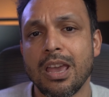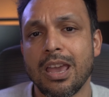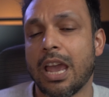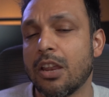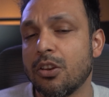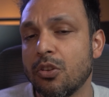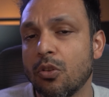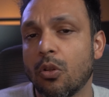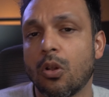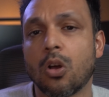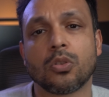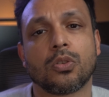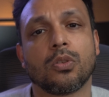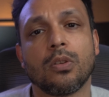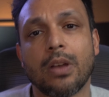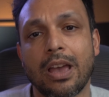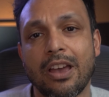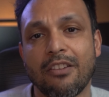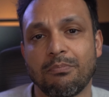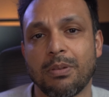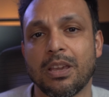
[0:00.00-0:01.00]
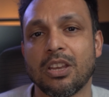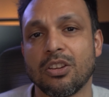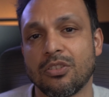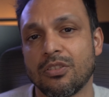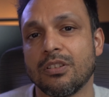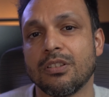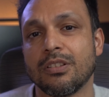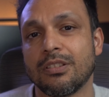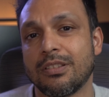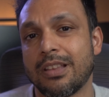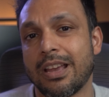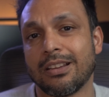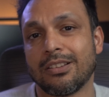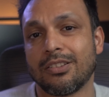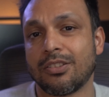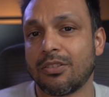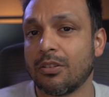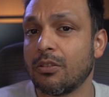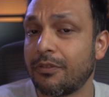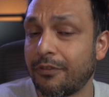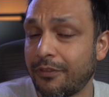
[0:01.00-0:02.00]
And you also have patients that
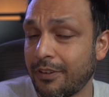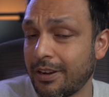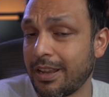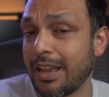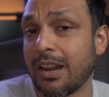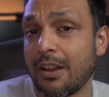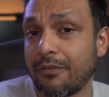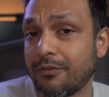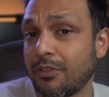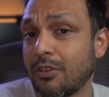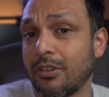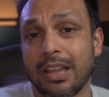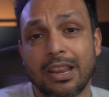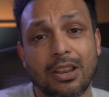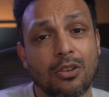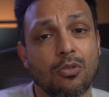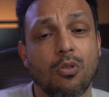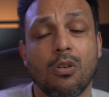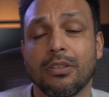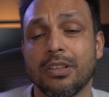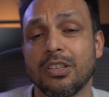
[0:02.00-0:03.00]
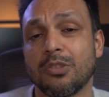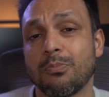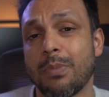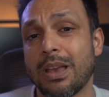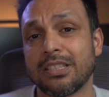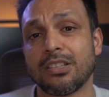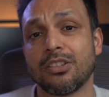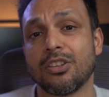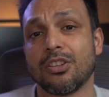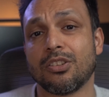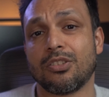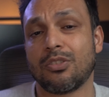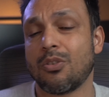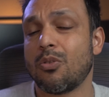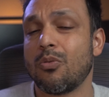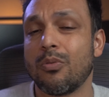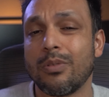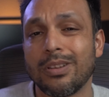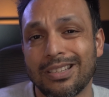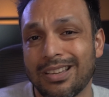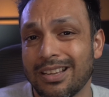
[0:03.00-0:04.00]
still forget after getting all these messages.
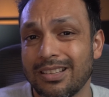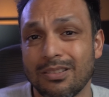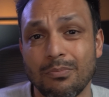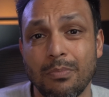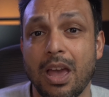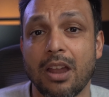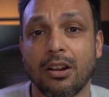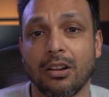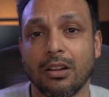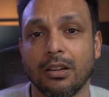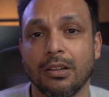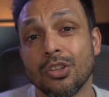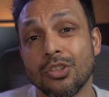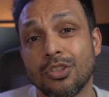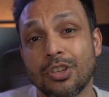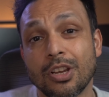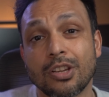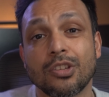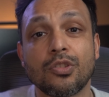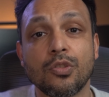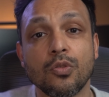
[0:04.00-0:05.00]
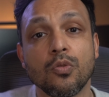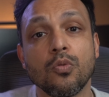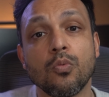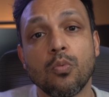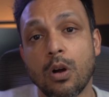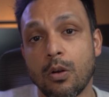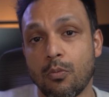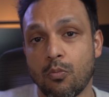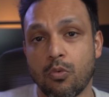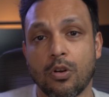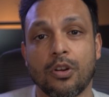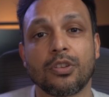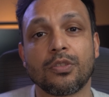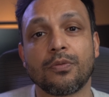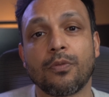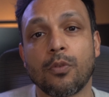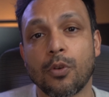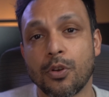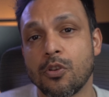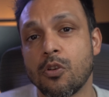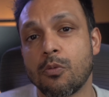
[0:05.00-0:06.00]
So it doesn't matter. Just do what works
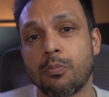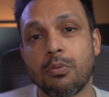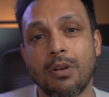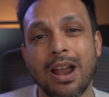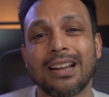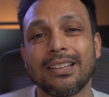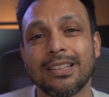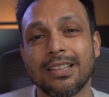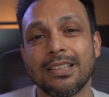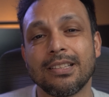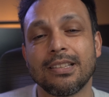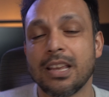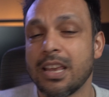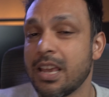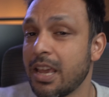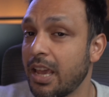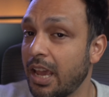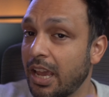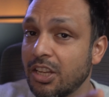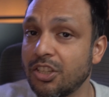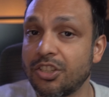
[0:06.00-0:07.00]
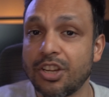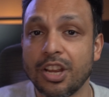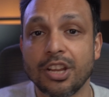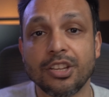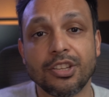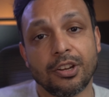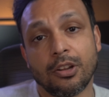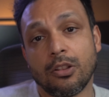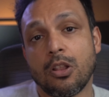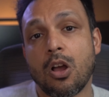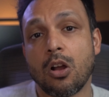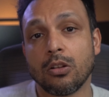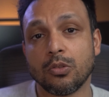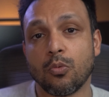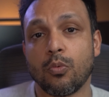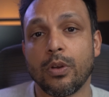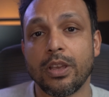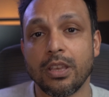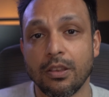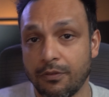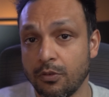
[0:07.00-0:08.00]
for your practice and change it along the
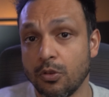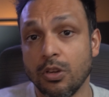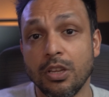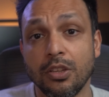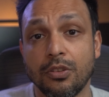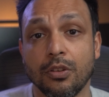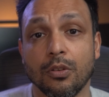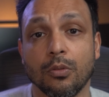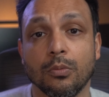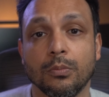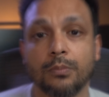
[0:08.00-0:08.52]
way if you need to.